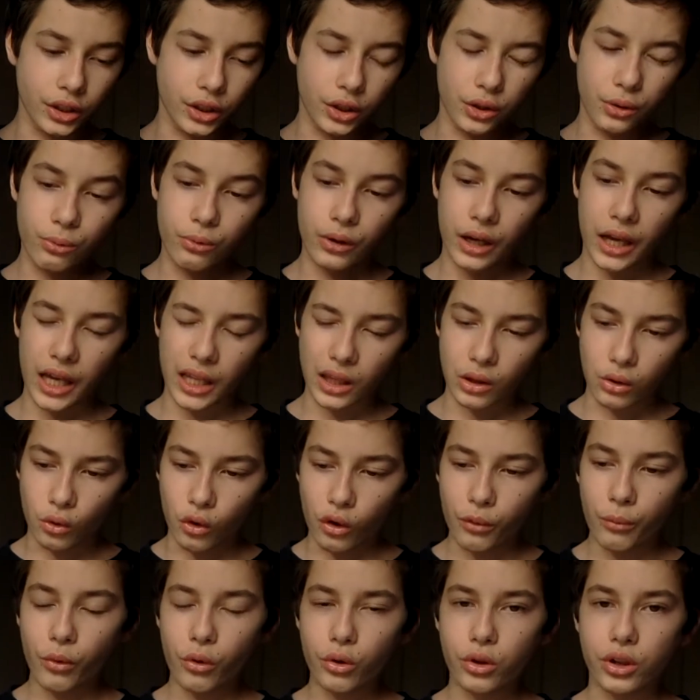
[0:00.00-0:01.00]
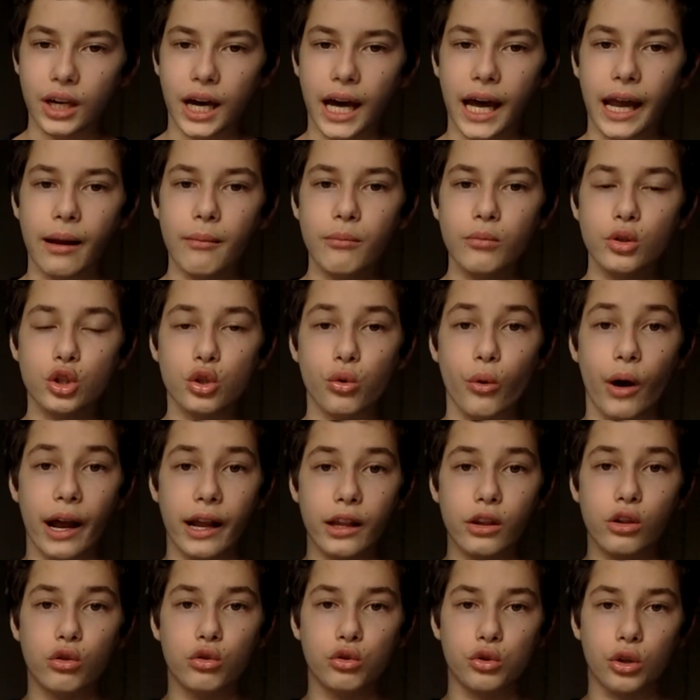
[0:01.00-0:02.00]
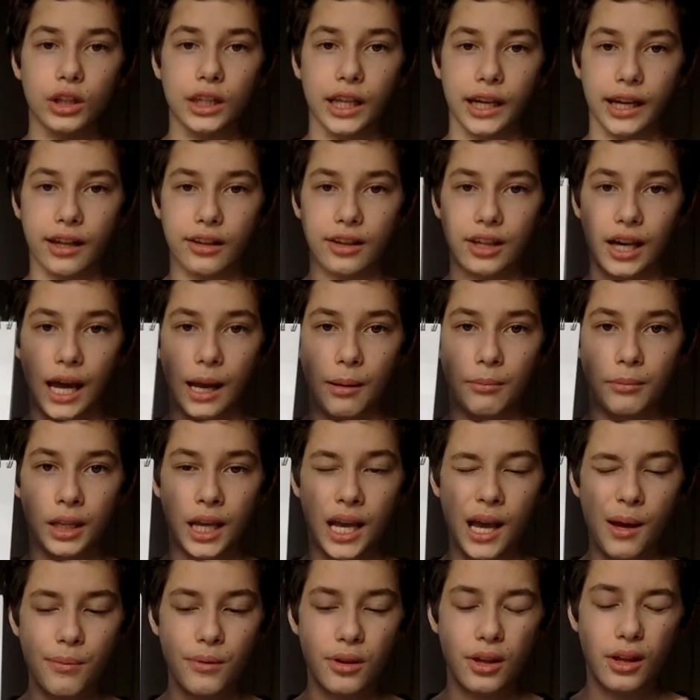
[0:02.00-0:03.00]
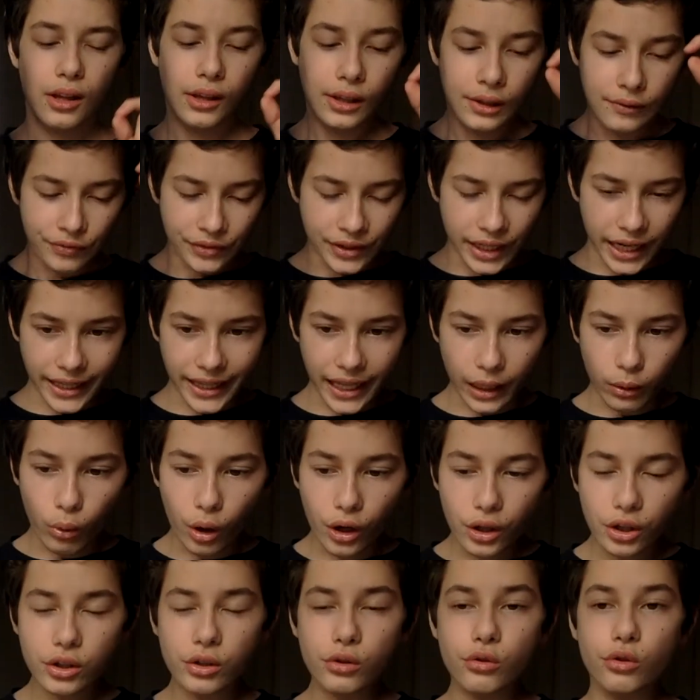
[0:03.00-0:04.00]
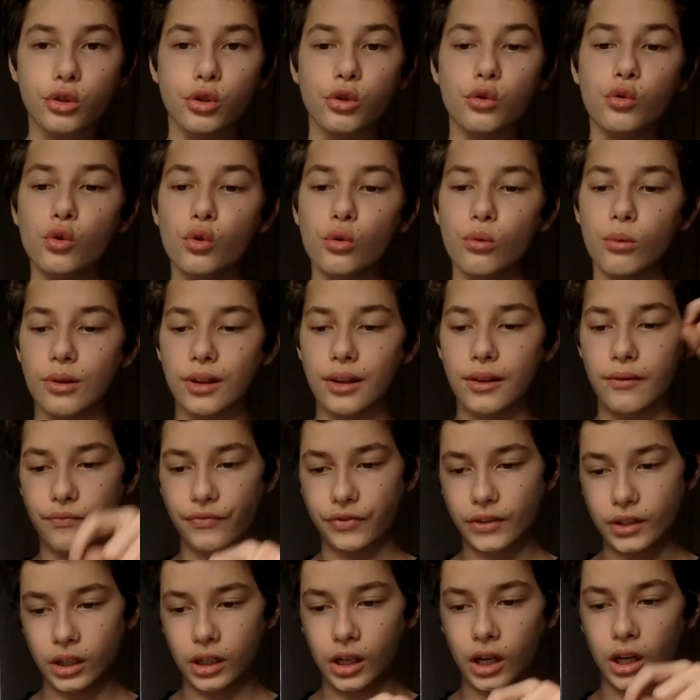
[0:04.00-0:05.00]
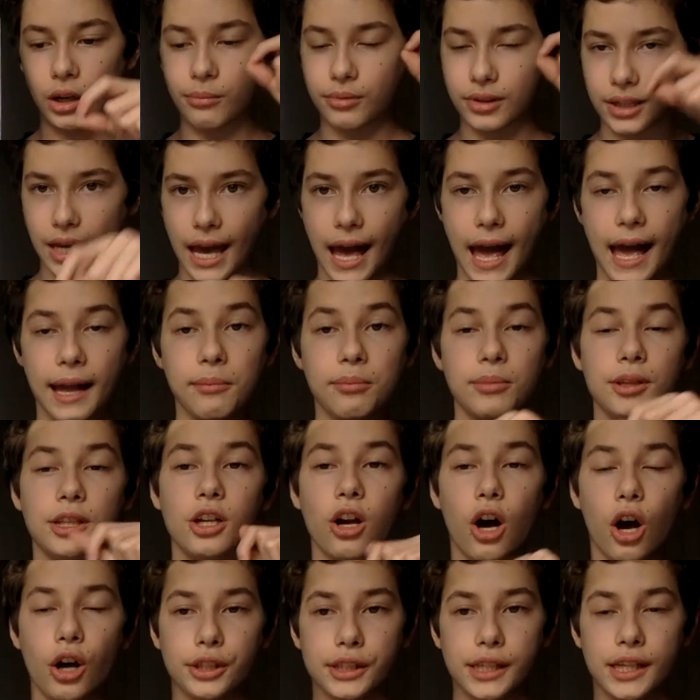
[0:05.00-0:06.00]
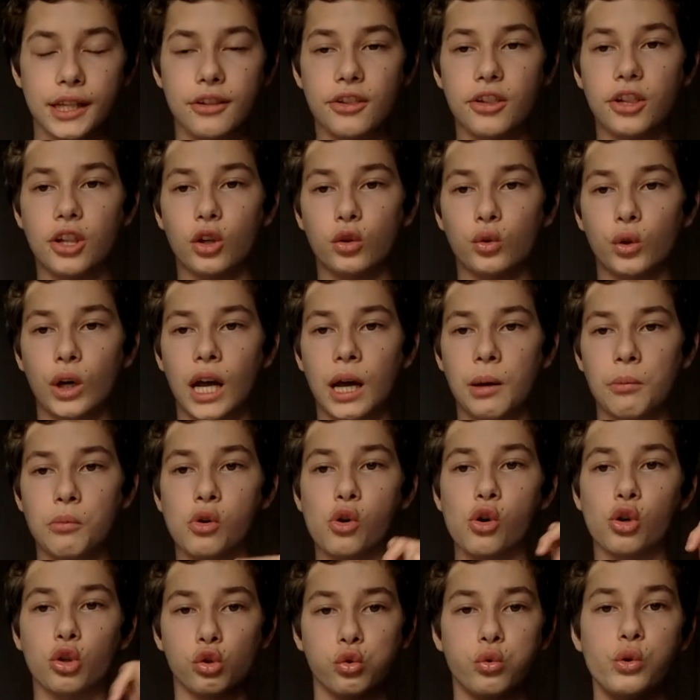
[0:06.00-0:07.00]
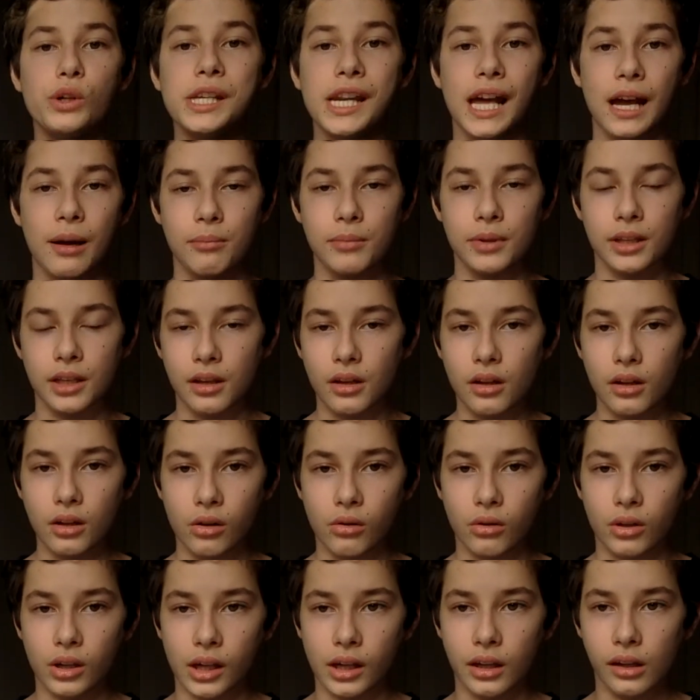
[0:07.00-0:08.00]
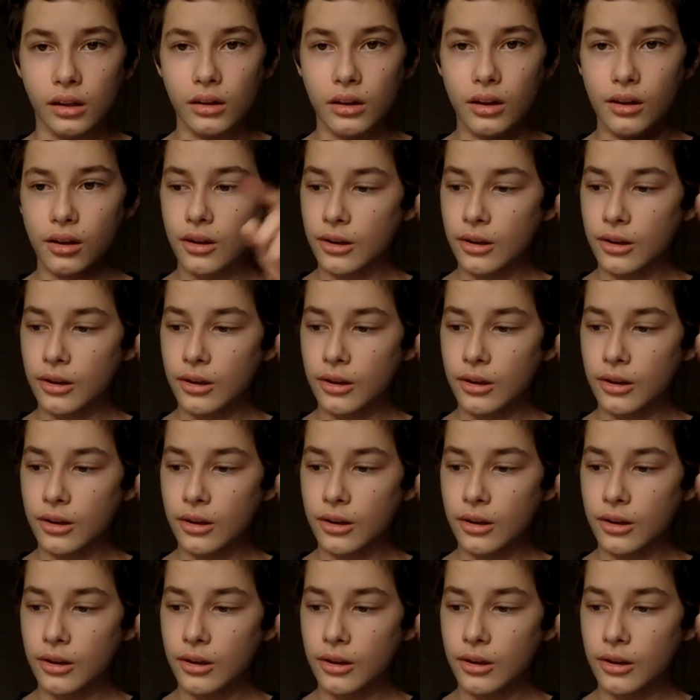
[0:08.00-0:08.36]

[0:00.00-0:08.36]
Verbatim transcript: you in normal time trying to draw like a time lapse. And I want you to um, tag me on Instagram or tweet at me, okay?